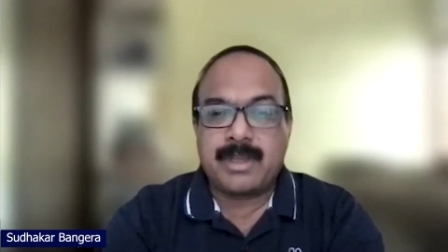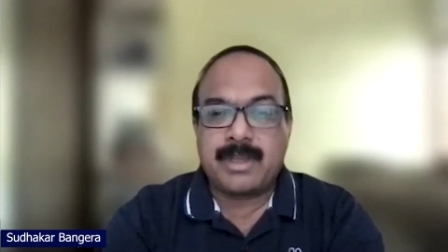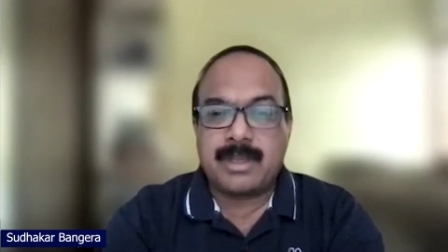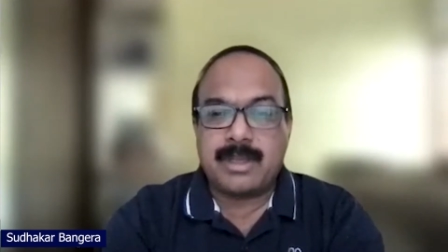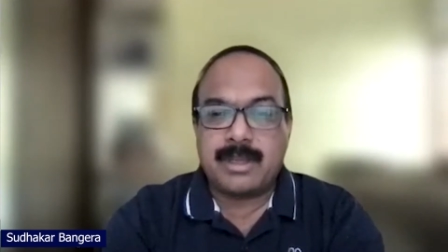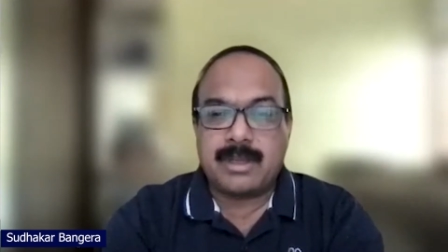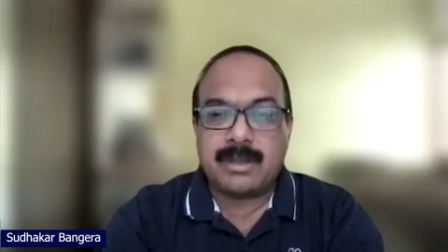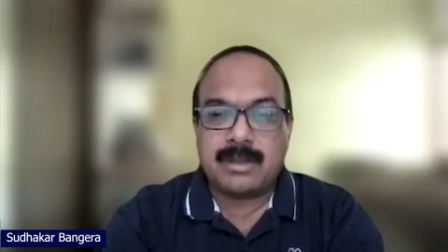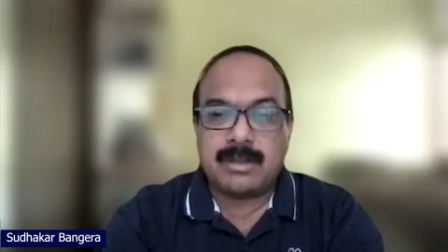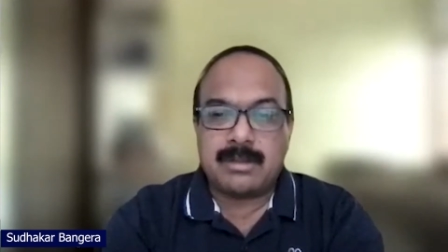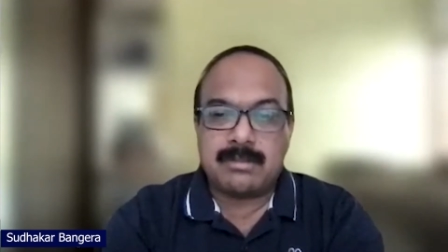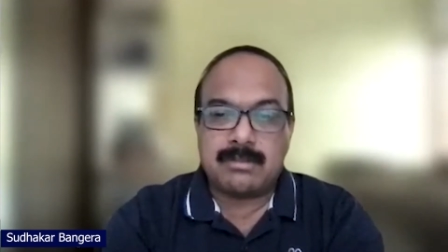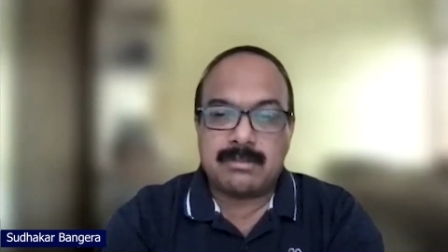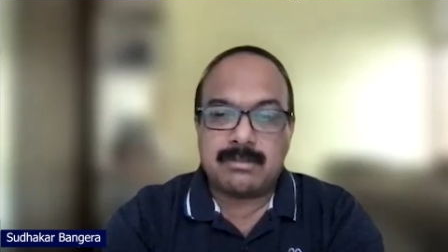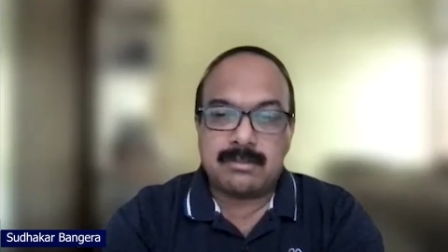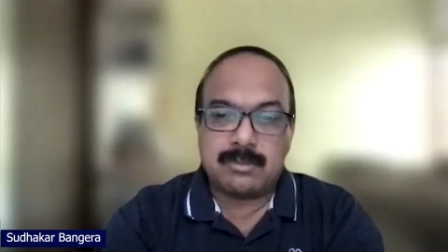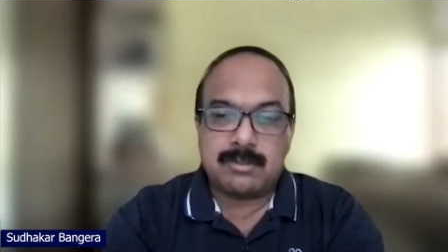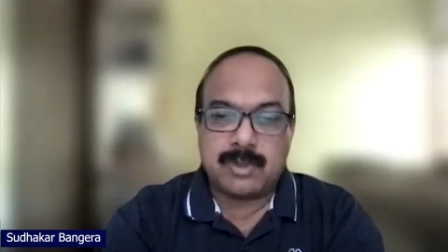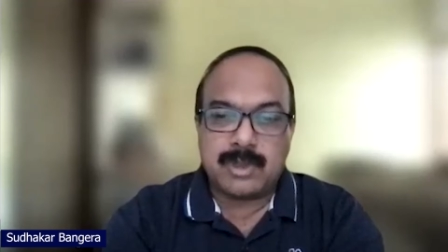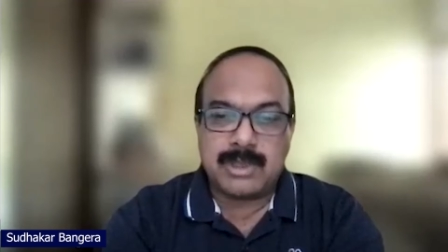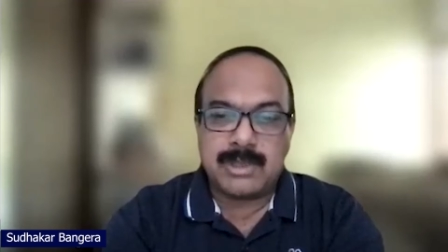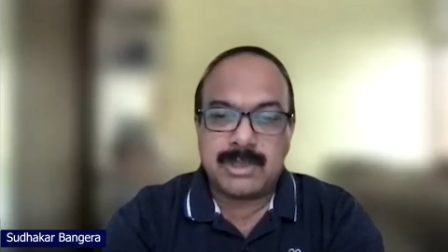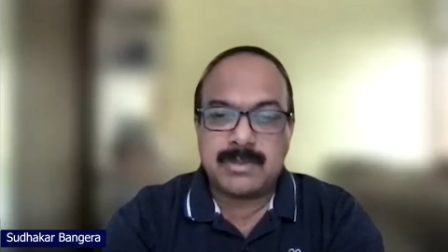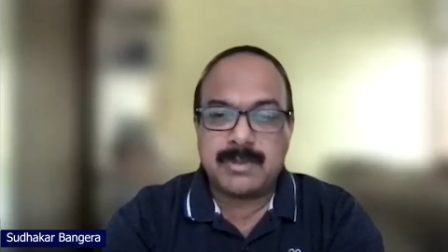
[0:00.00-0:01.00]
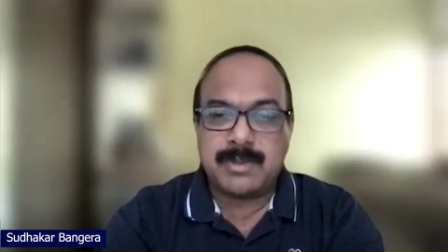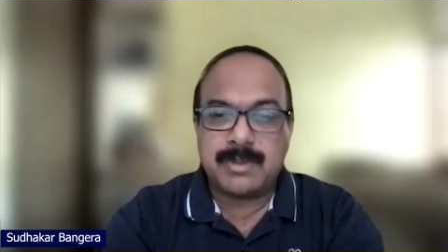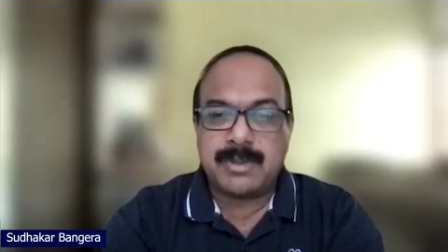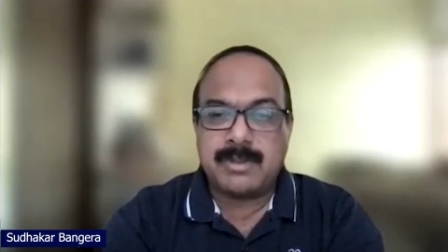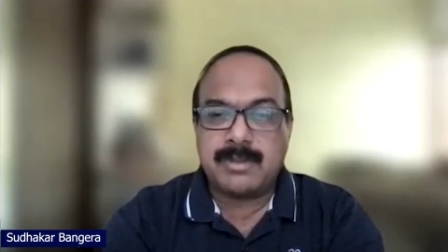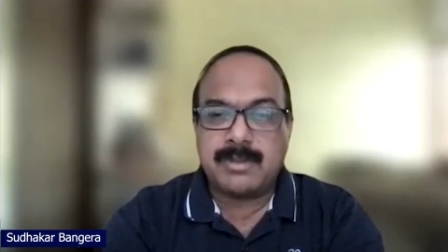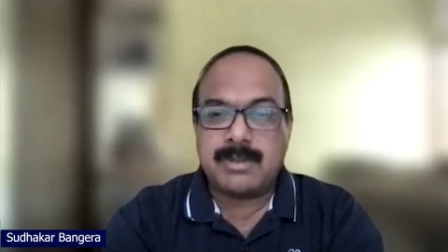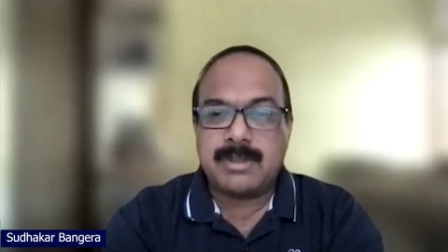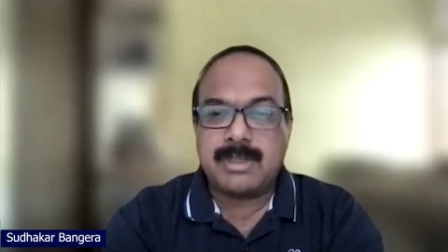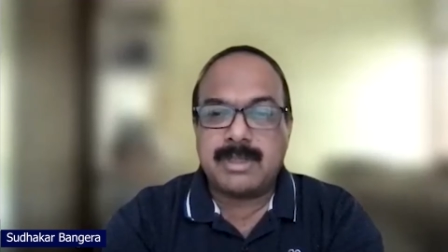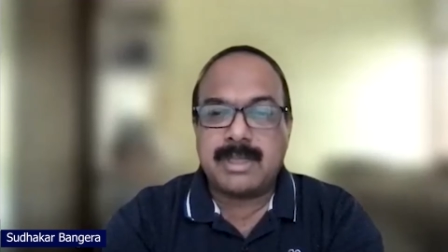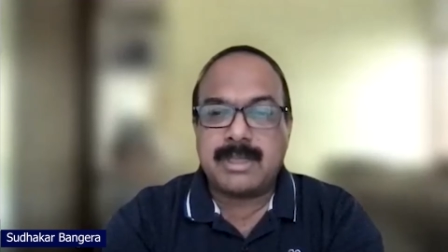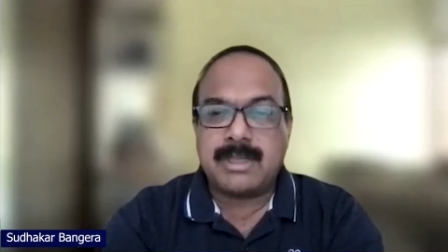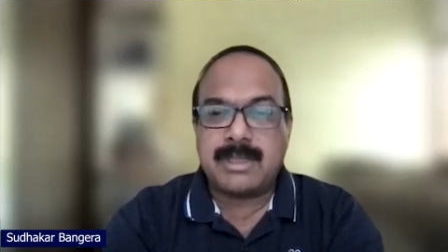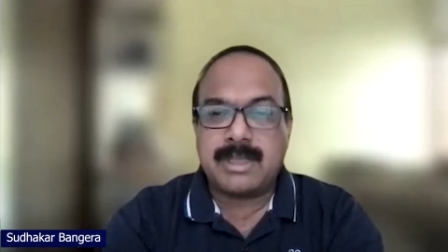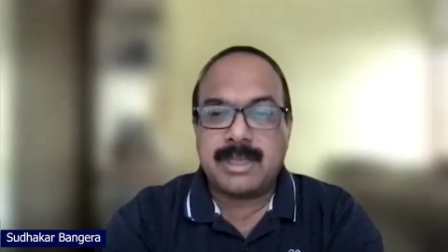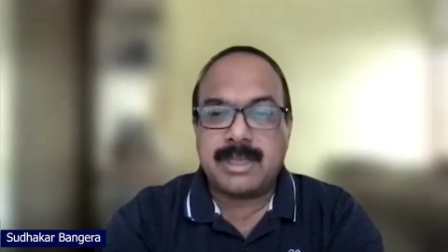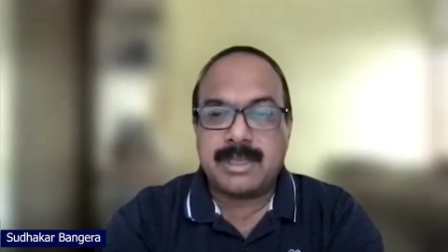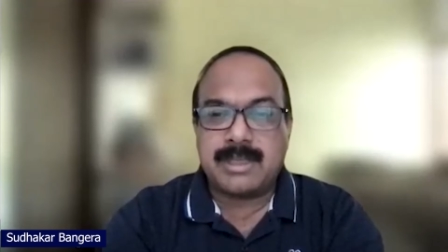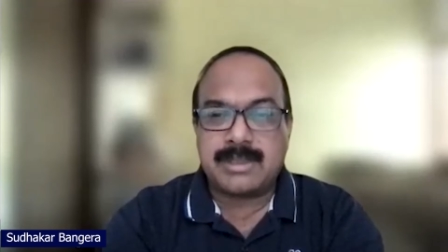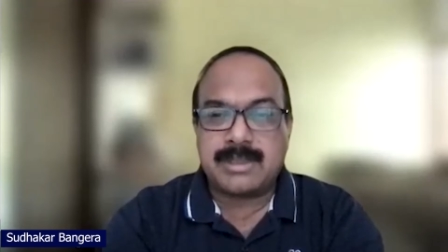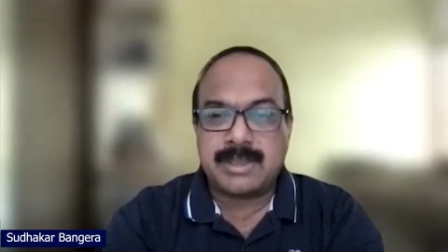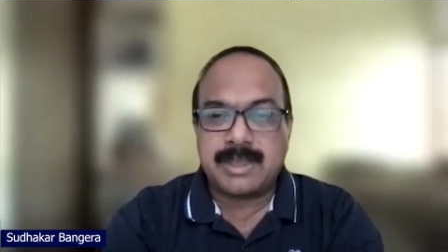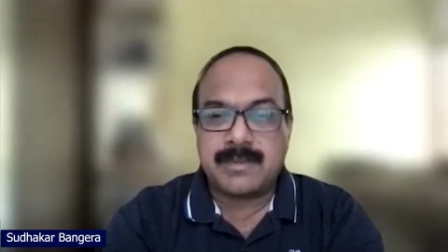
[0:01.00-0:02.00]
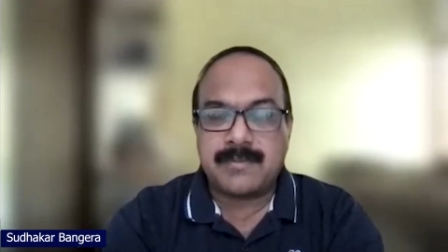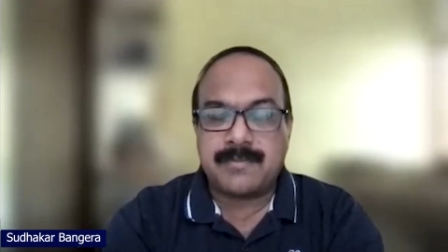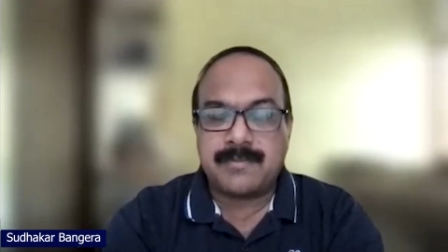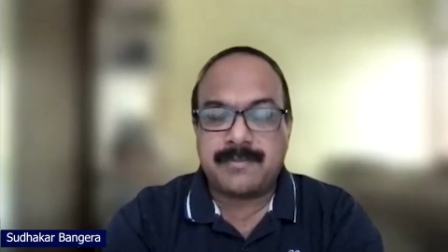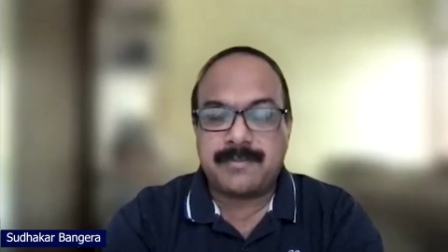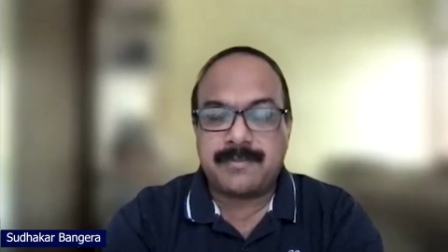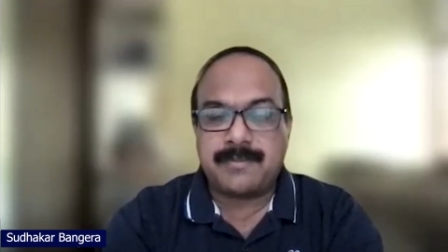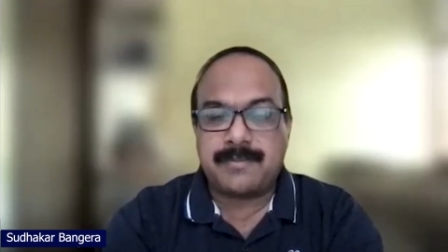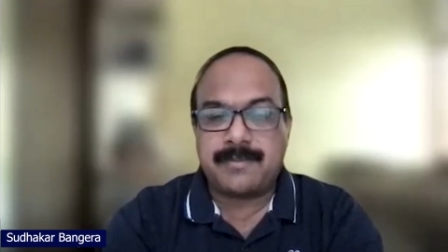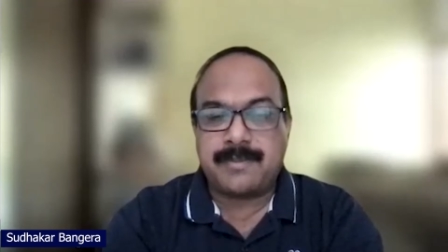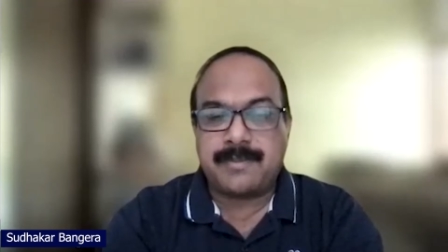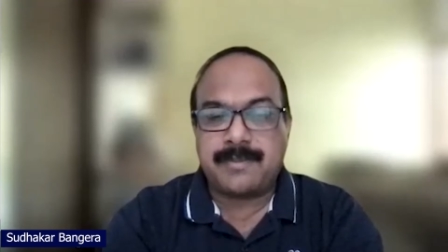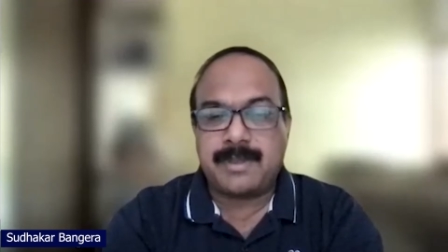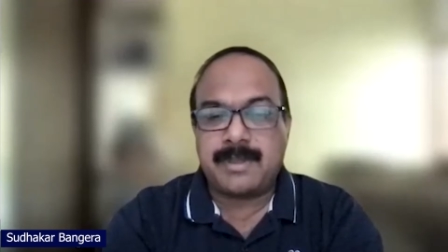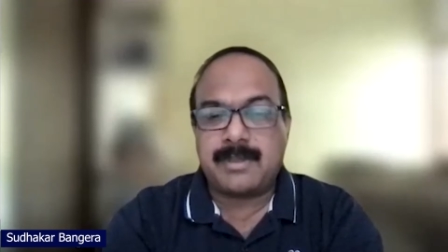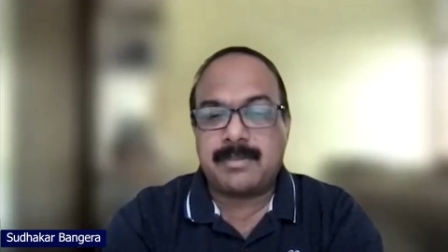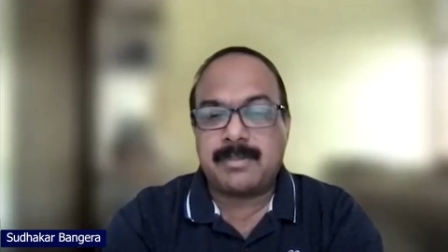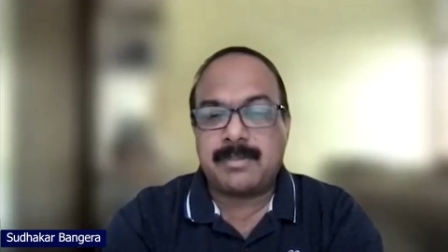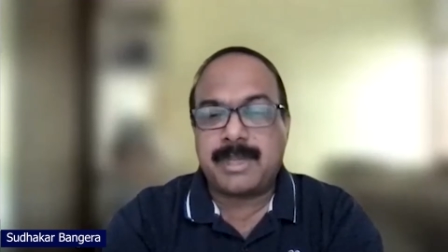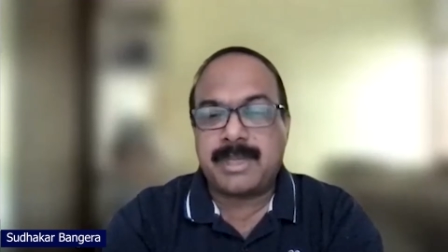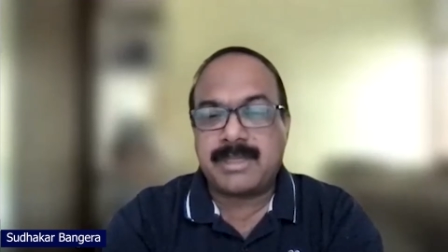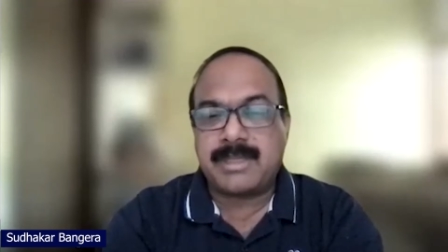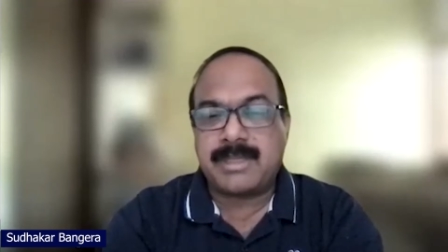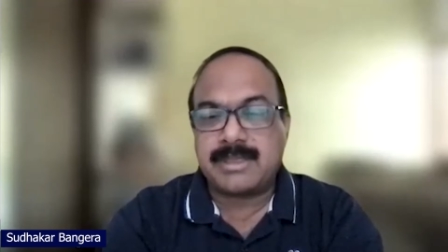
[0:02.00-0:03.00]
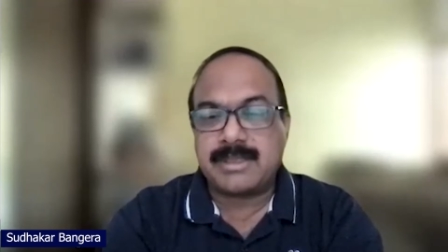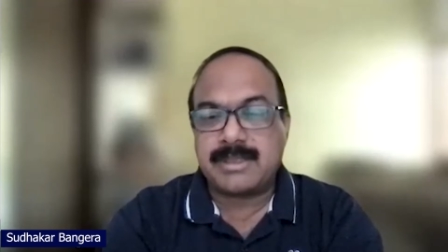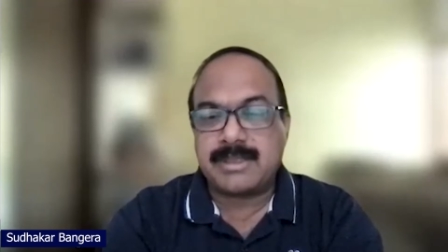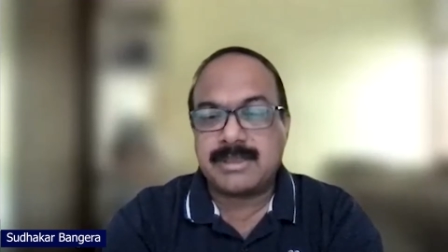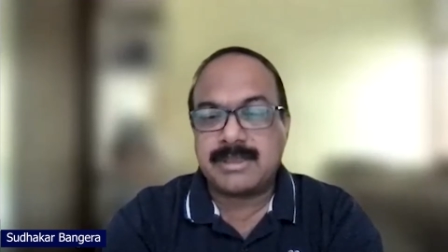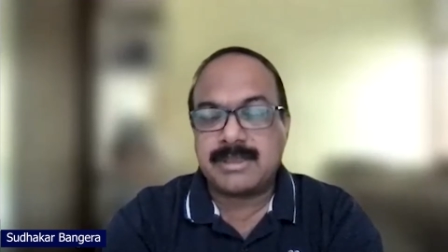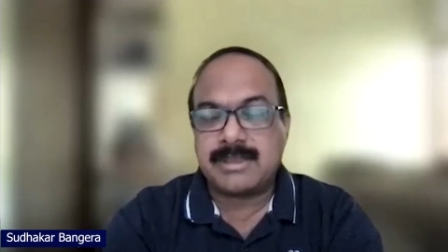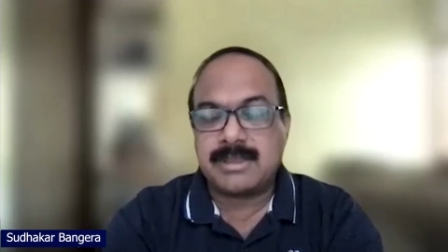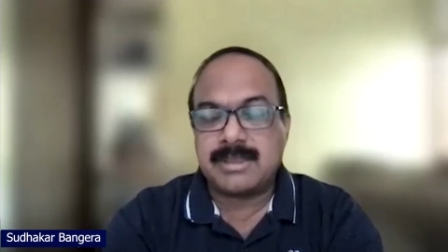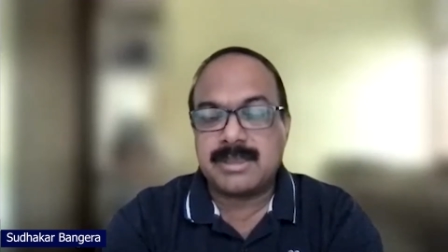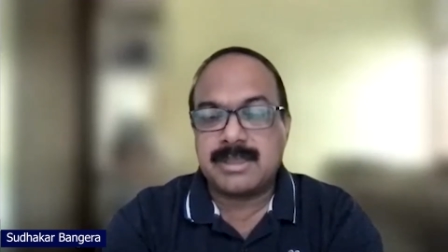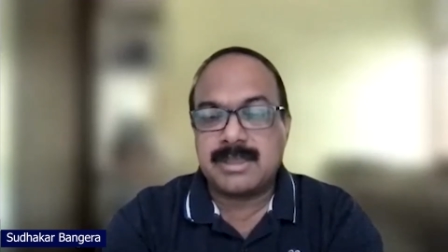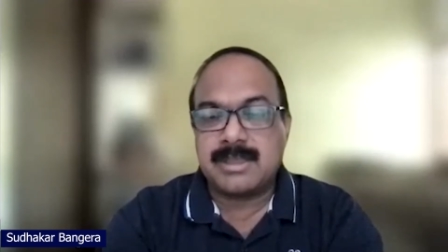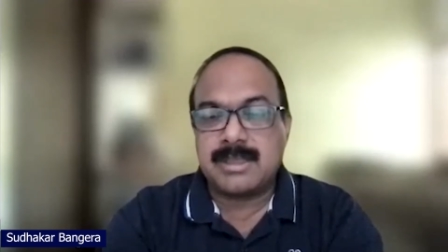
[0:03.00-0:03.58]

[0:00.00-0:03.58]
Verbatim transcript: Um, once we know that they are safe in patients